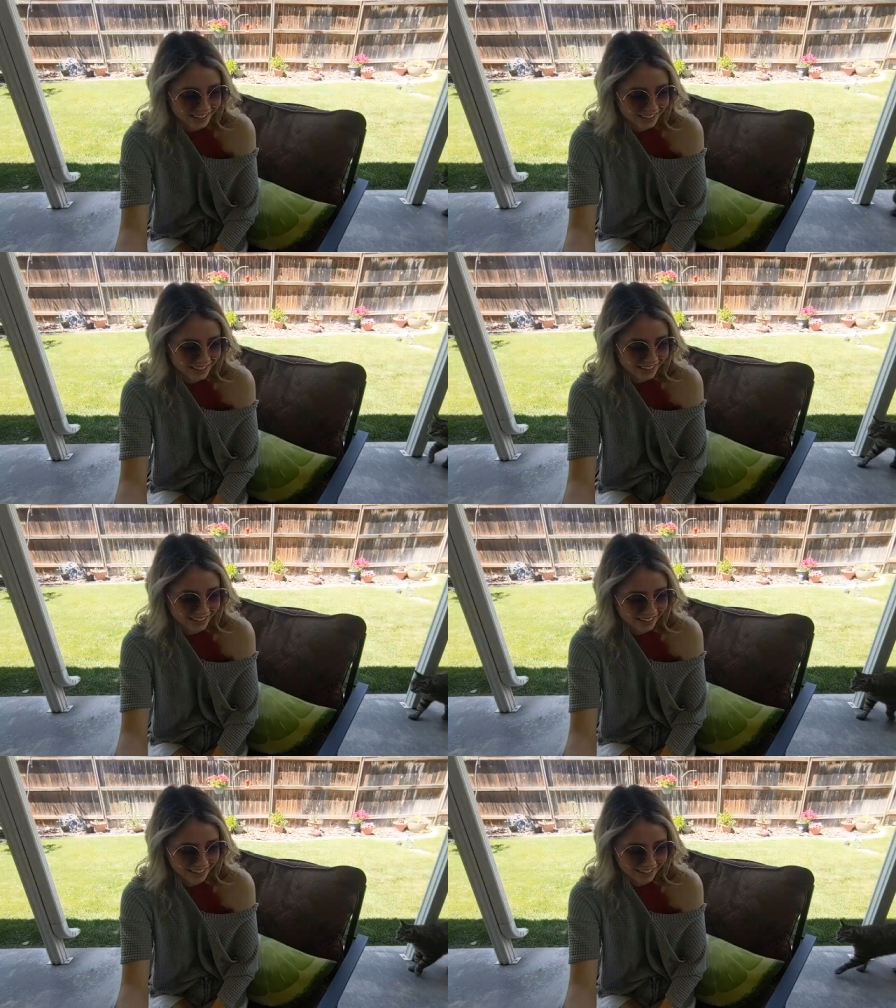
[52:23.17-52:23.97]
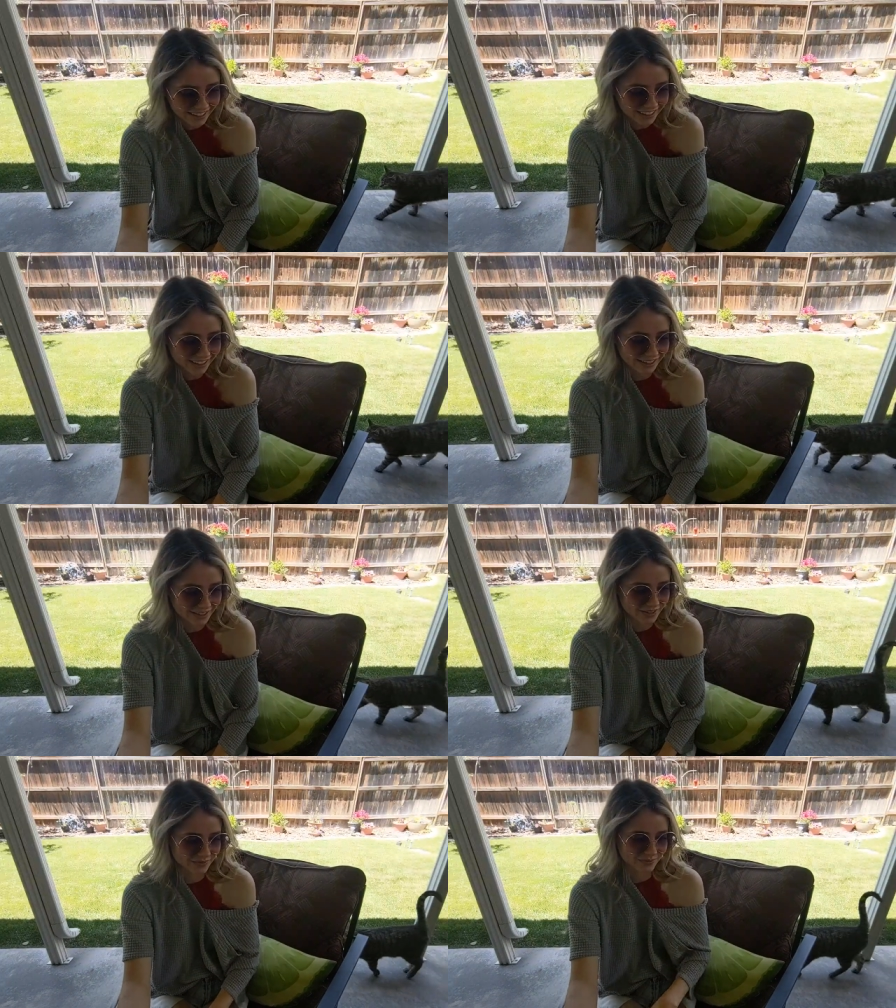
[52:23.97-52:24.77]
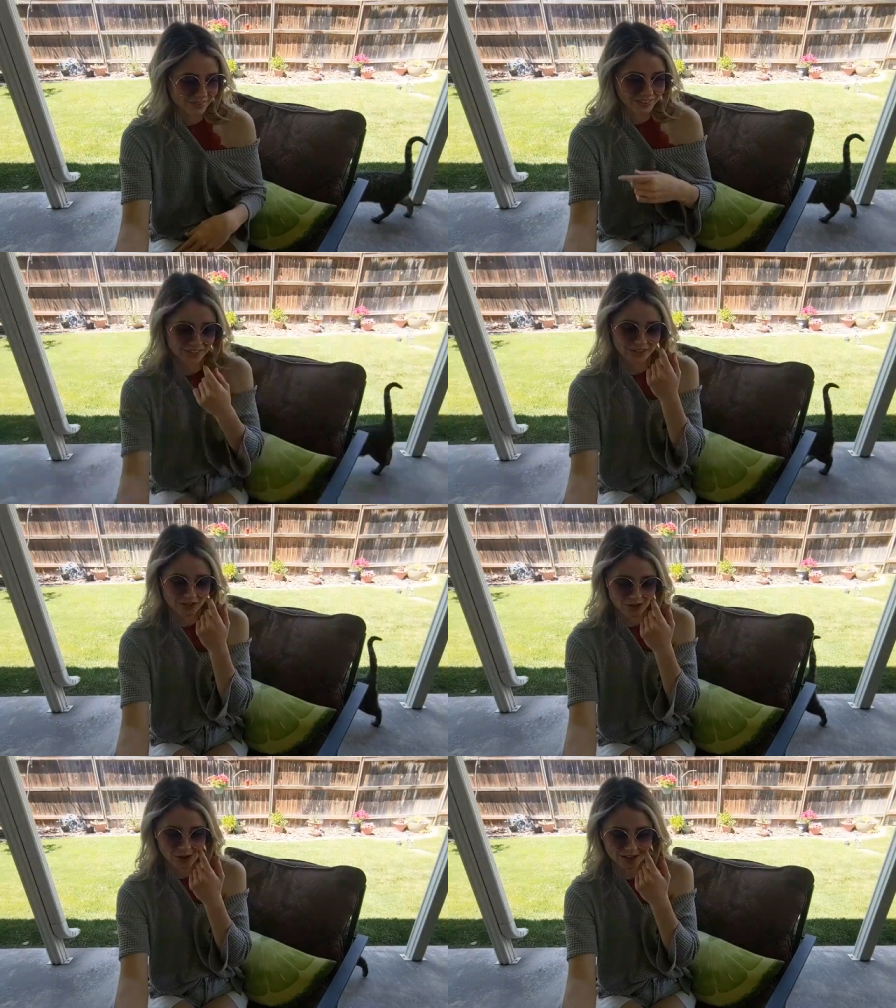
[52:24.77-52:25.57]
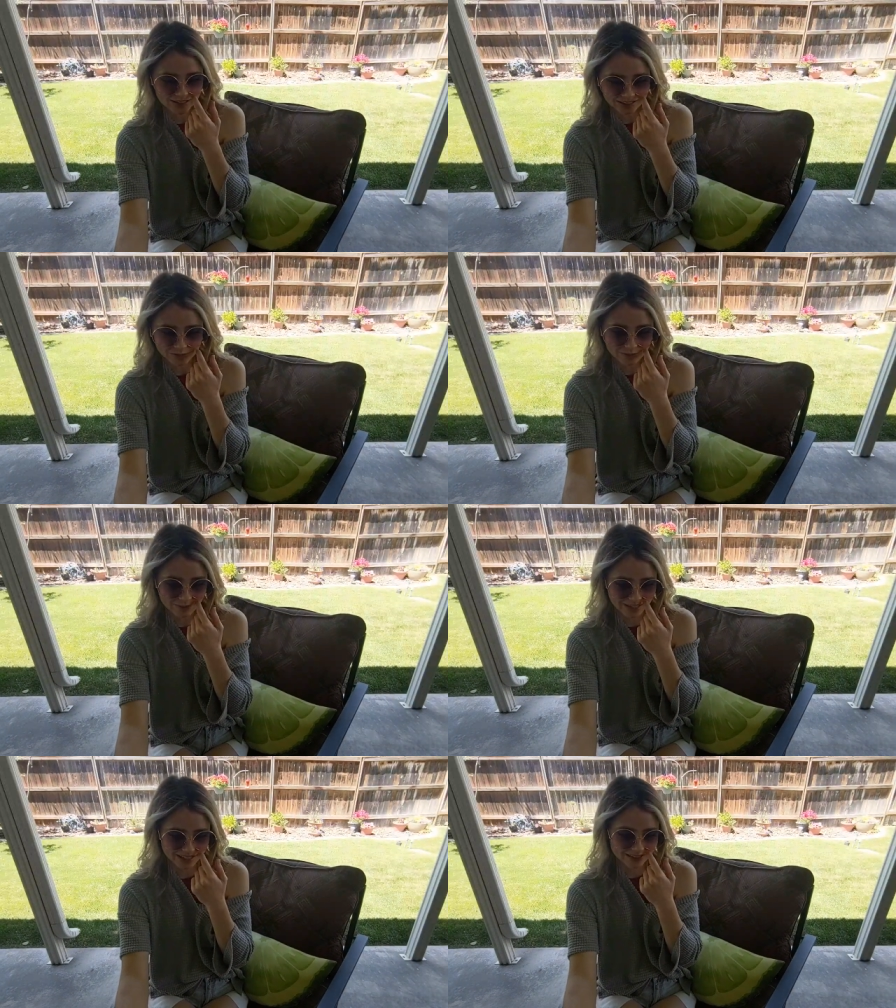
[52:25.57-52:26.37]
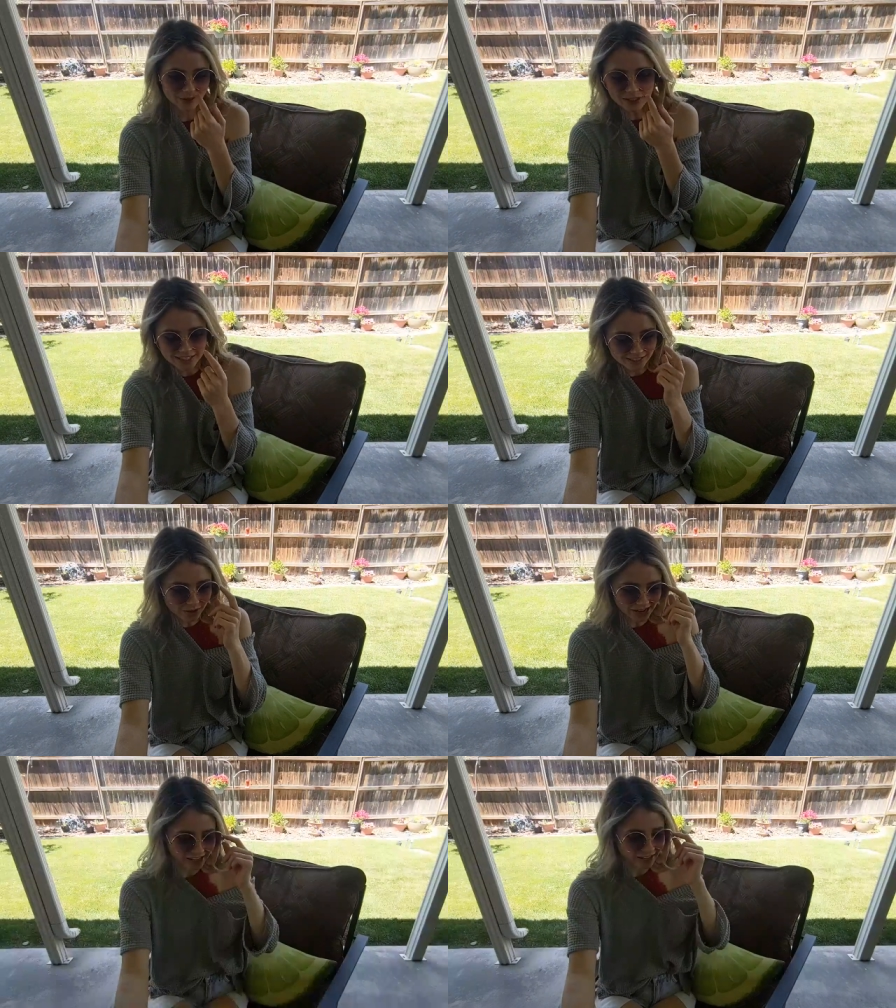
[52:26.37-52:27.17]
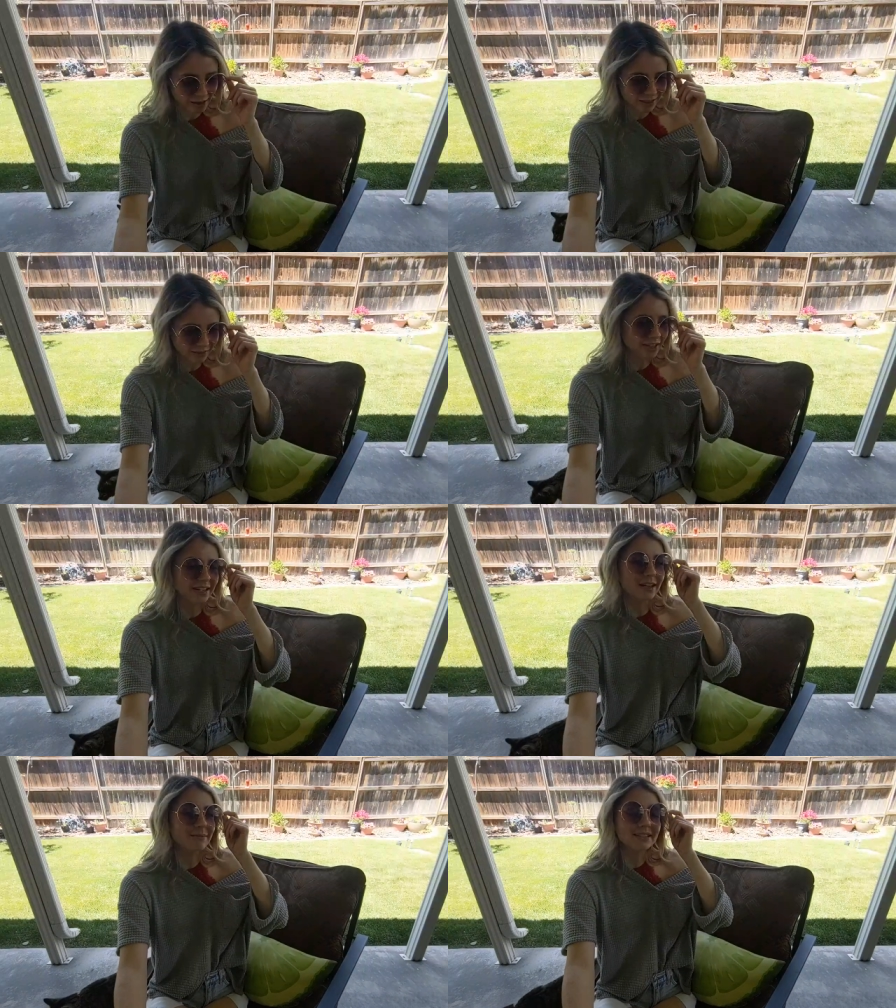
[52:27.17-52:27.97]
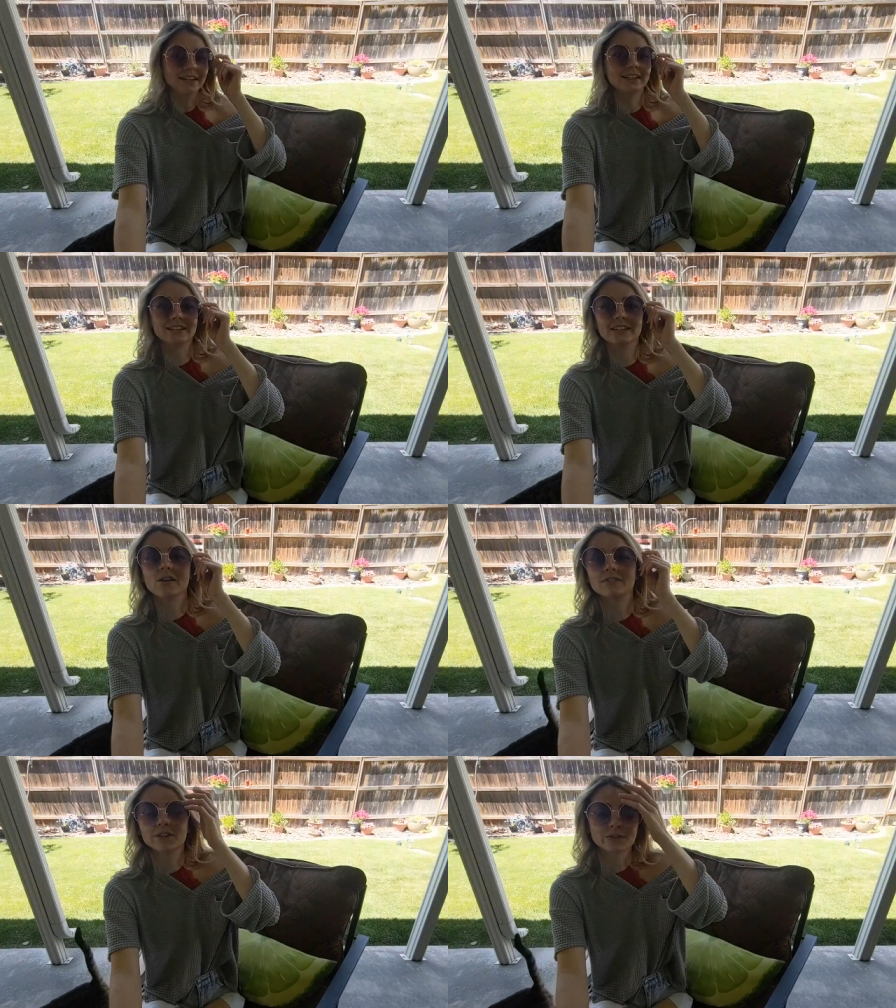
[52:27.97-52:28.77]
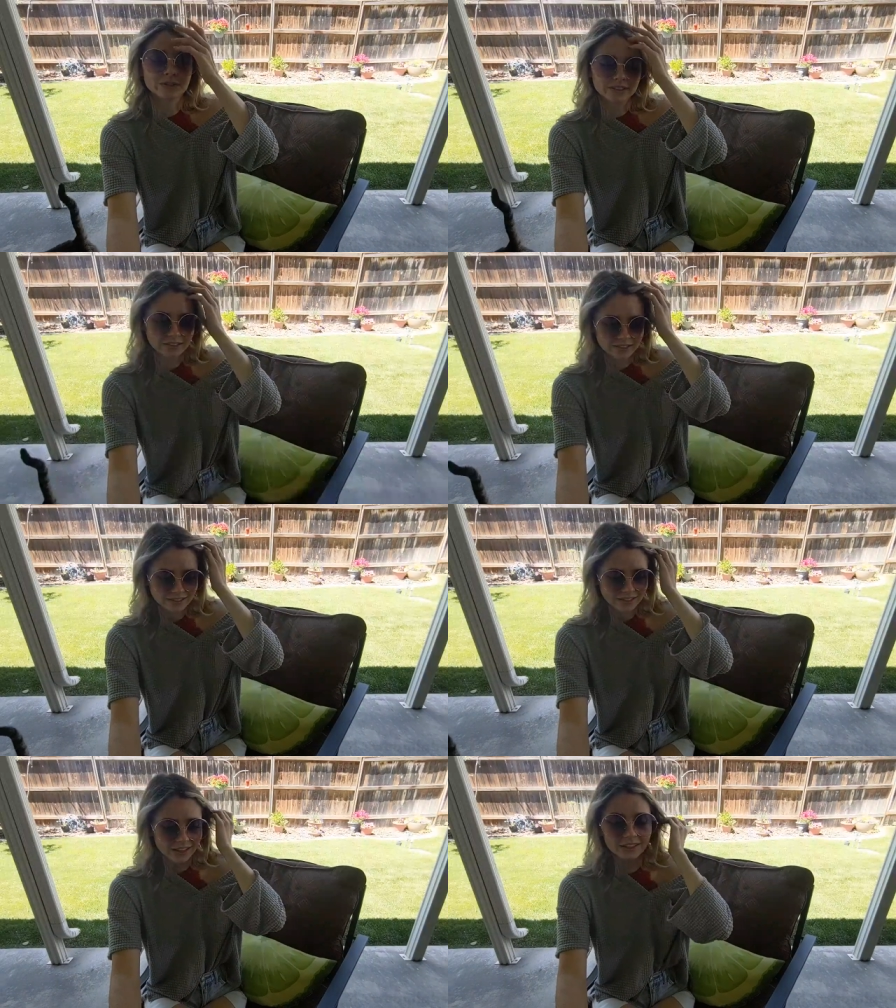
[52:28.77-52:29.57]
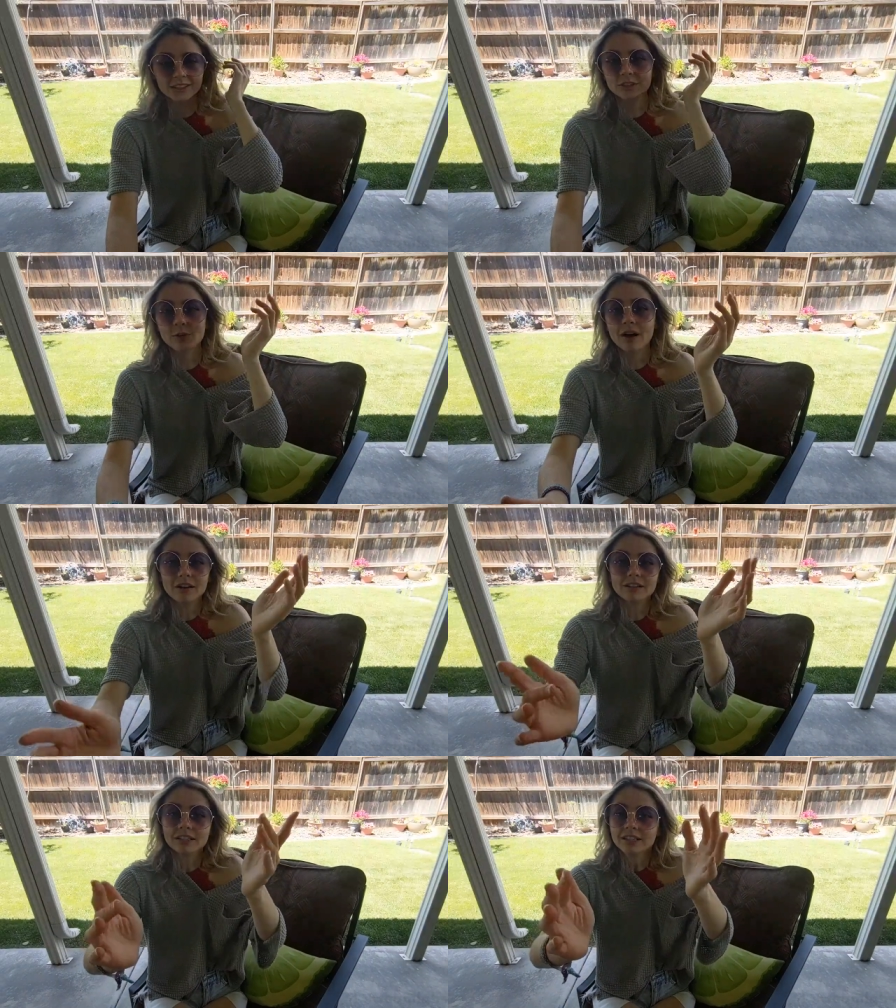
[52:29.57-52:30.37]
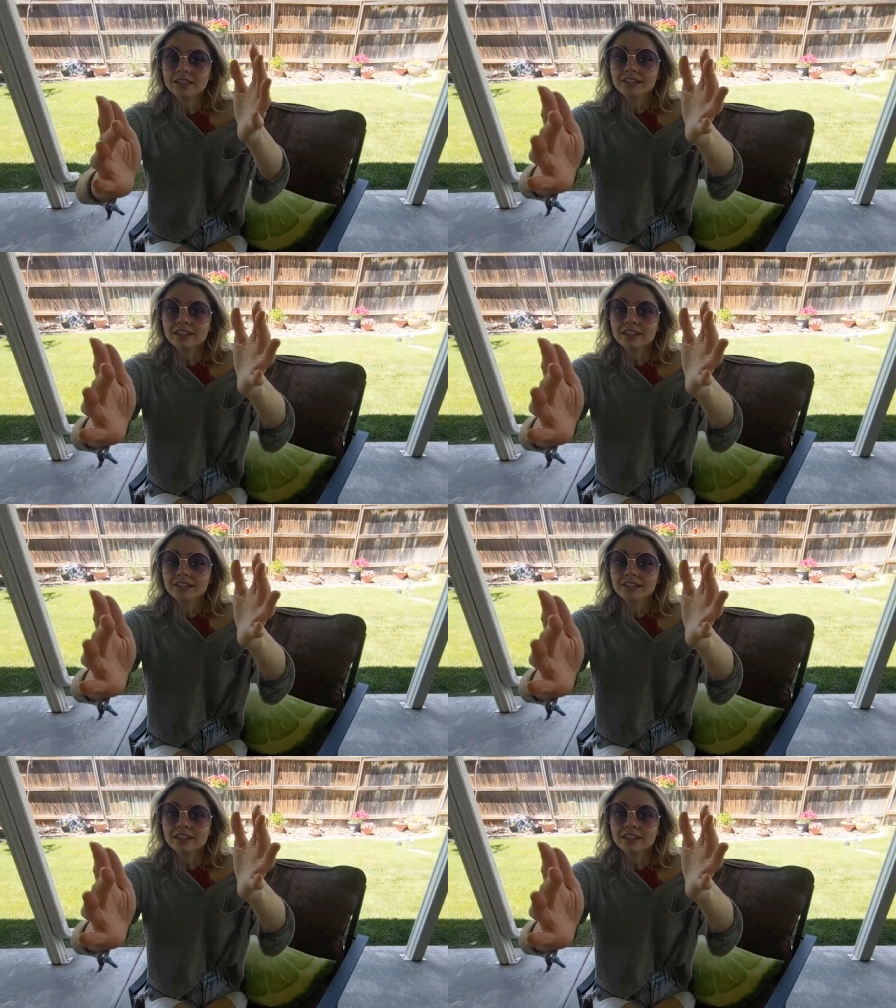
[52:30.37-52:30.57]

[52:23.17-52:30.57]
Why are they following? I thought she got excited for me. What? Okay, calm down, guys. I'm excited to see all of you. I love you all.